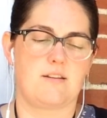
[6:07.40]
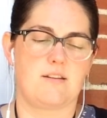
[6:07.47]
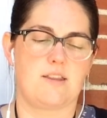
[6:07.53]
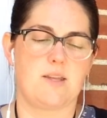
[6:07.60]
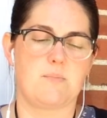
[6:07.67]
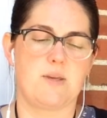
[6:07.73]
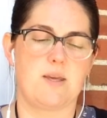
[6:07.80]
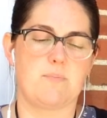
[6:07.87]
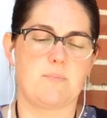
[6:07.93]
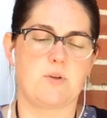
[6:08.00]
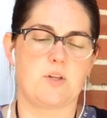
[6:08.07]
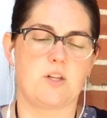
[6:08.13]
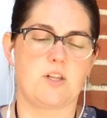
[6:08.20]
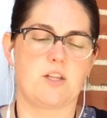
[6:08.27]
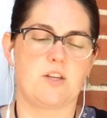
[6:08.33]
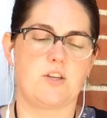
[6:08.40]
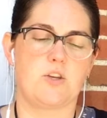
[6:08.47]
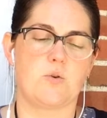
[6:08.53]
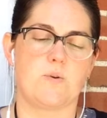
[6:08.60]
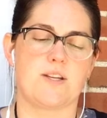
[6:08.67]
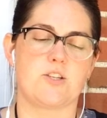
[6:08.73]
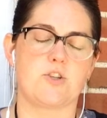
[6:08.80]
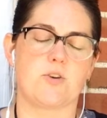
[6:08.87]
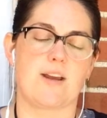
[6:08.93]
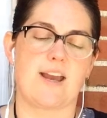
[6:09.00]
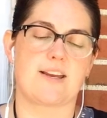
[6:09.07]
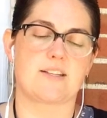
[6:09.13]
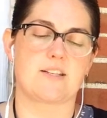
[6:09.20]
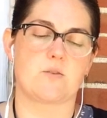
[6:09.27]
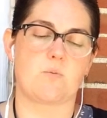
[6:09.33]
the people you
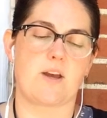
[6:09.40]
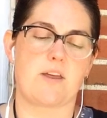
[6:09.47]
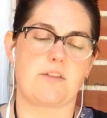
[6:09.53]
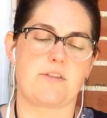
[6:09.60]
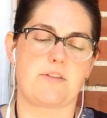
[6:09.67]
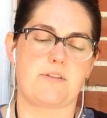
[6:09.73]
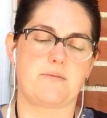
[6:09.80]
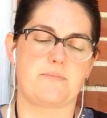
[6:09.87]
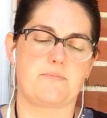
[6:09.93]
interacted with.